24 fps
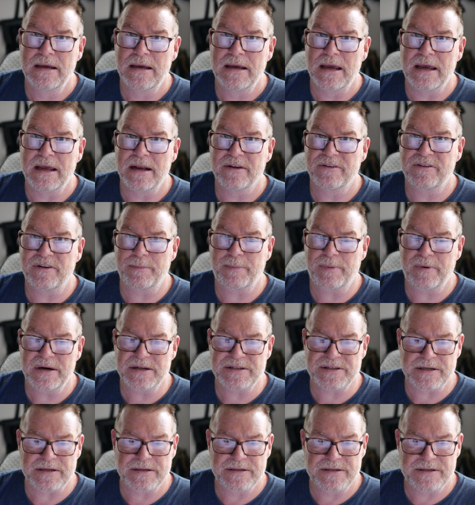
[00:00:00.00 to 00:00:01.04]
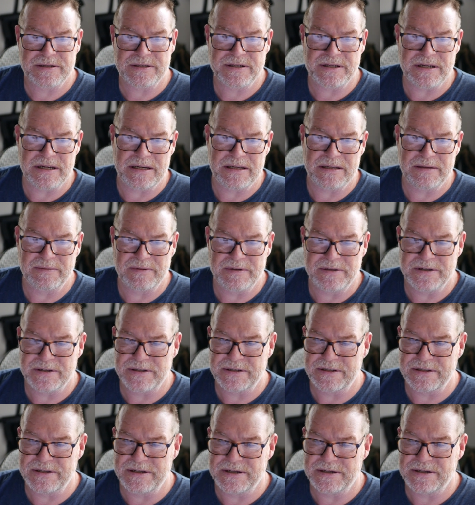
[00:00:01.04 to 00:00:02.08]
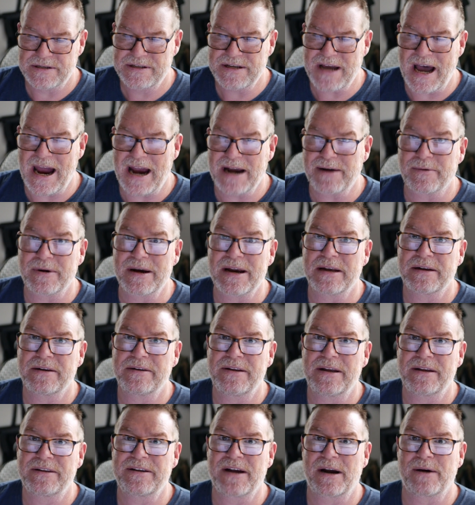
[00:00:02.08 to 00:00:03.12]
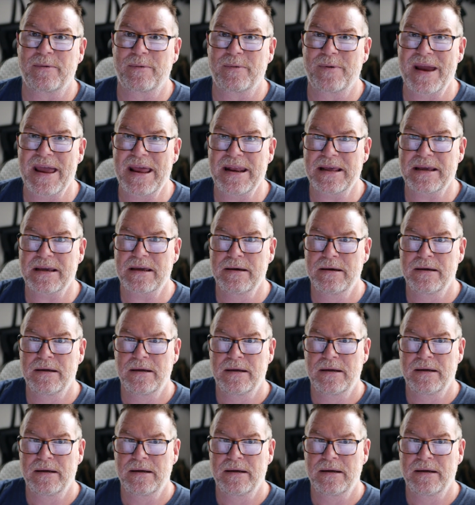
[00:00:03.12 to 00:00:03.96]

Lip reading: and it's depressing to see this tyrannic